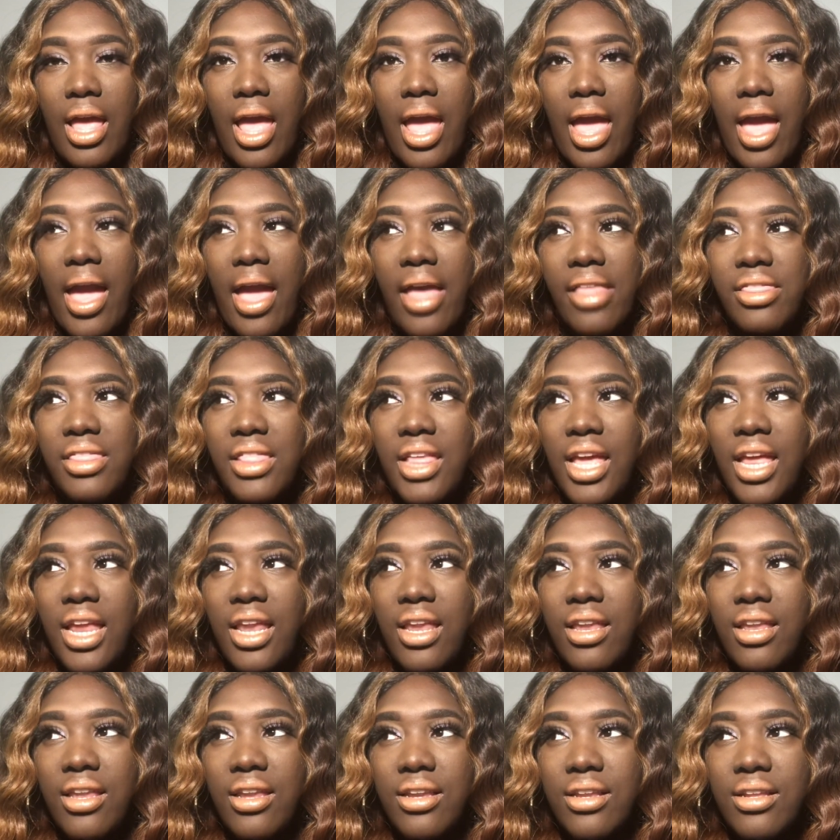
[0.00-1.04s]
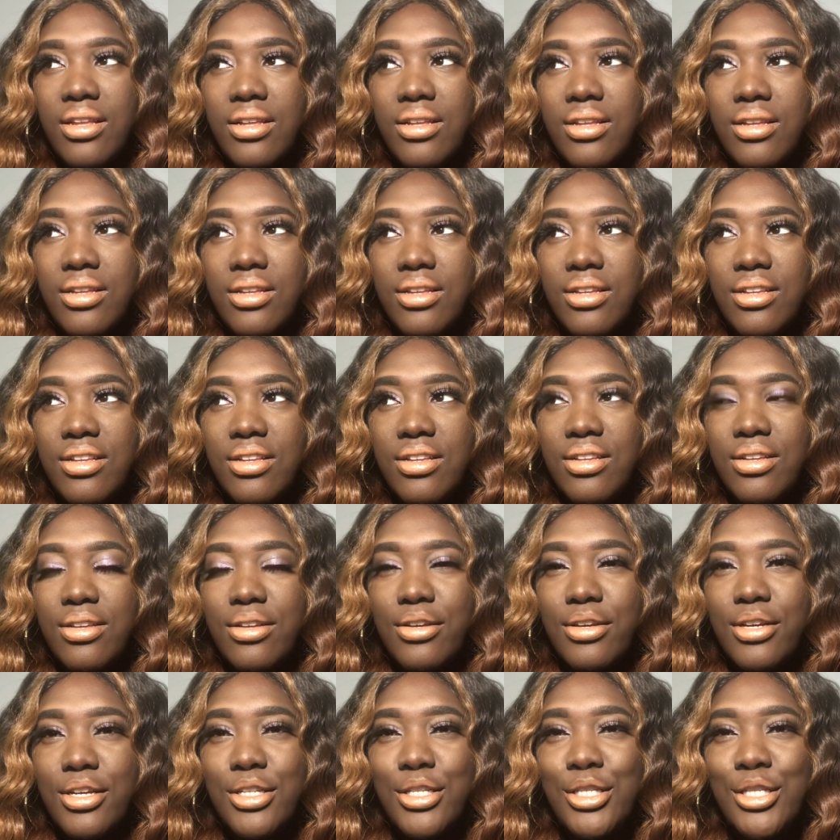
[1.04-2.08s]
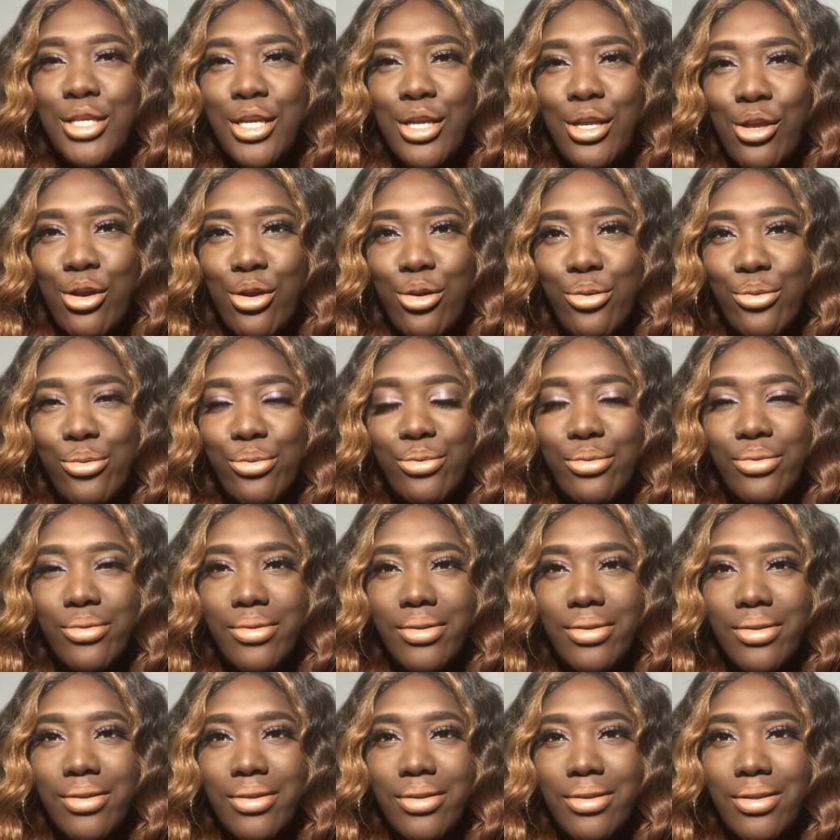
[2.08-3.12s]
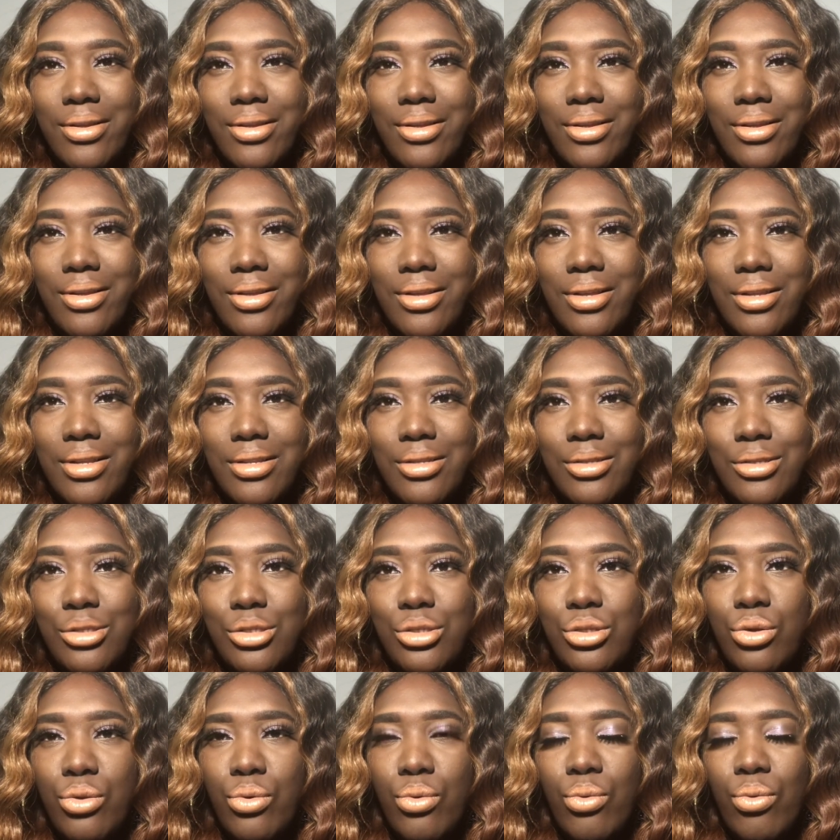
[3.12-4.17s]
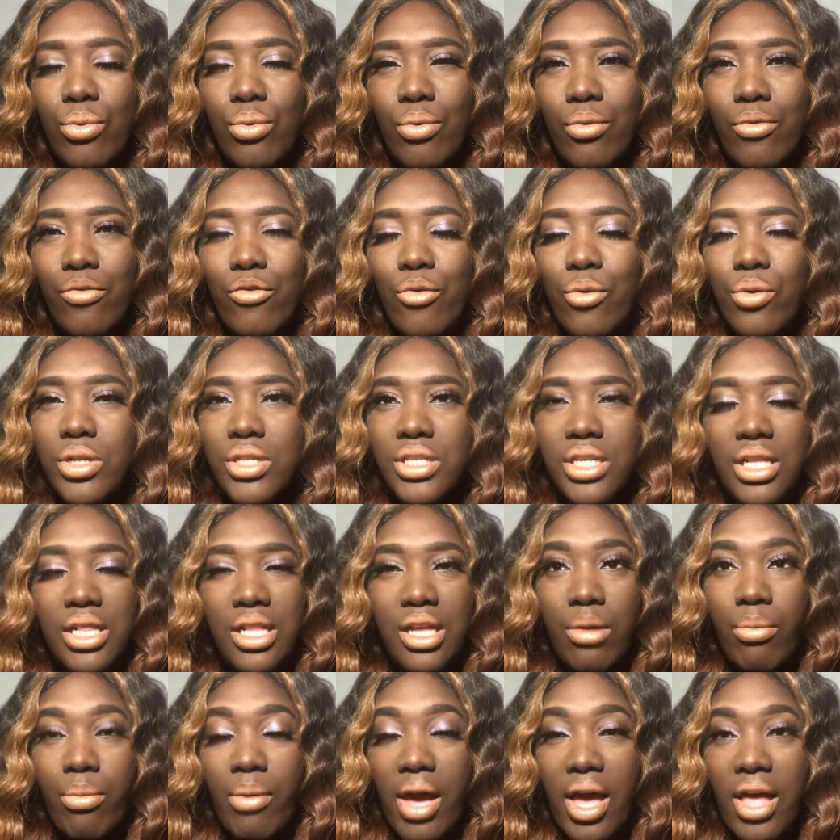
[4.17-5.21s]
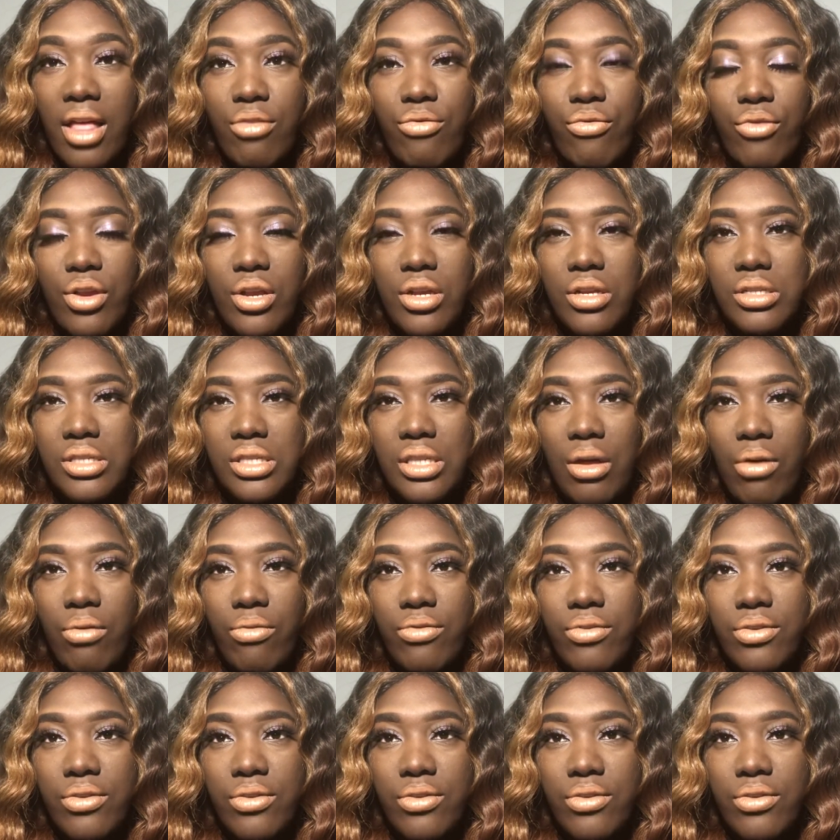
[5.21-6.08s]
and then continue to forge a clear path for yourself.